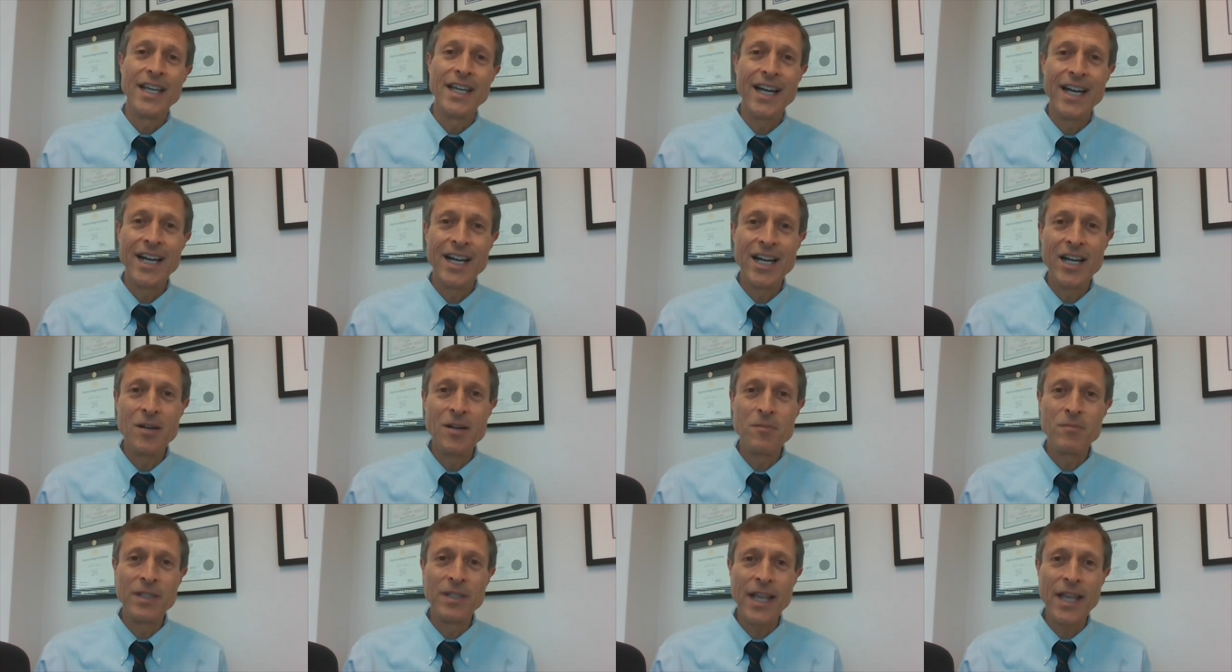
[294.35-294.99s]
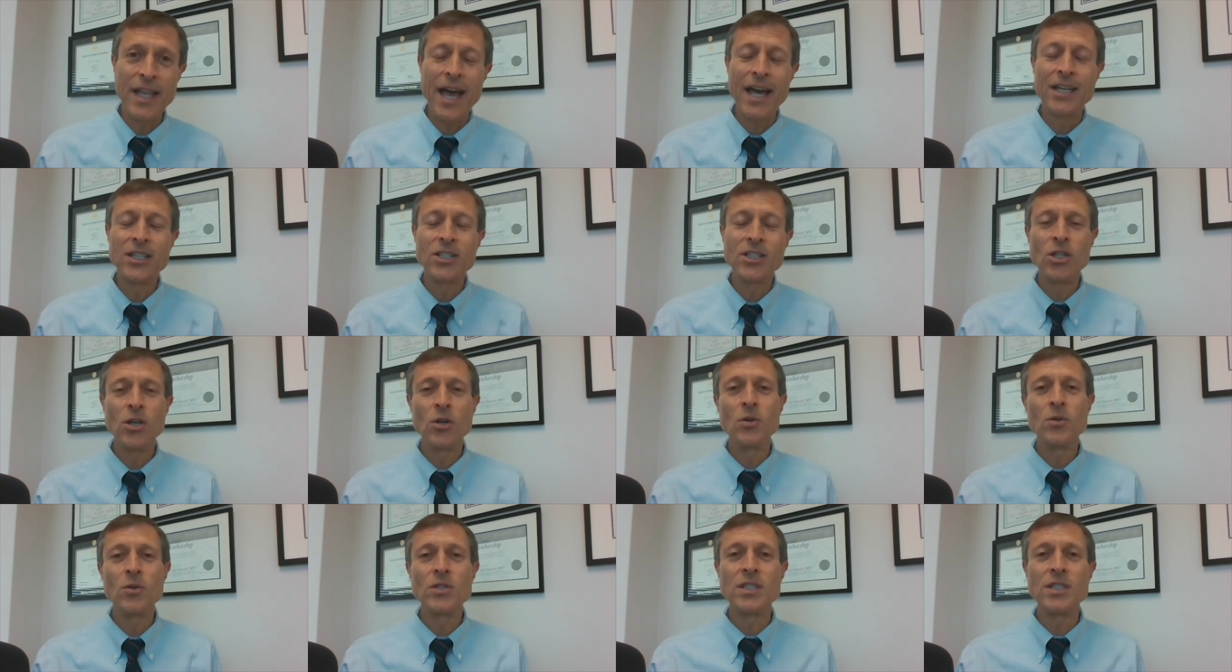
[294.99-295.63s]

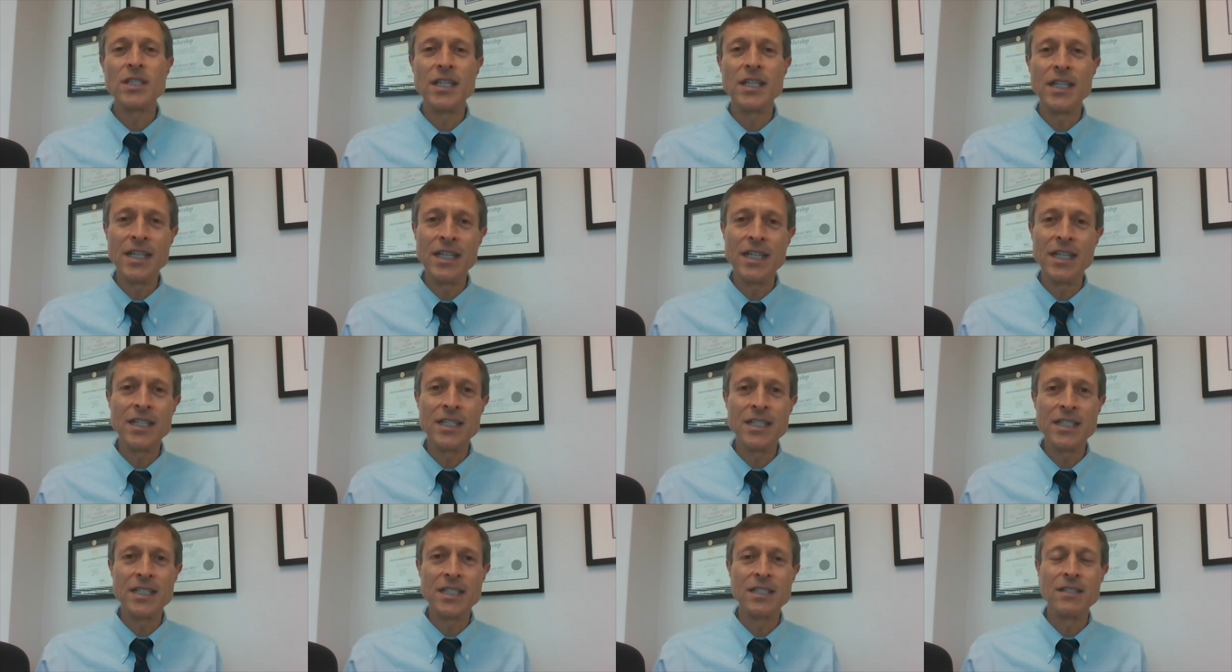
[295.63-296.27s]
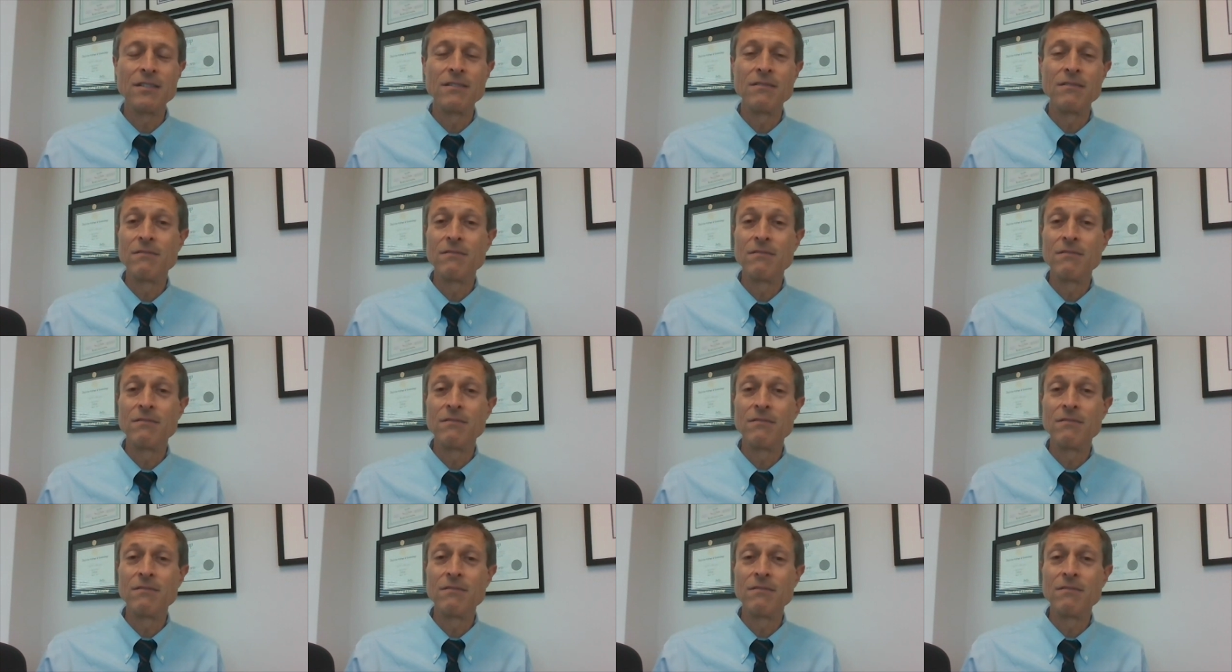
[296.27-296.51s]
Lactose is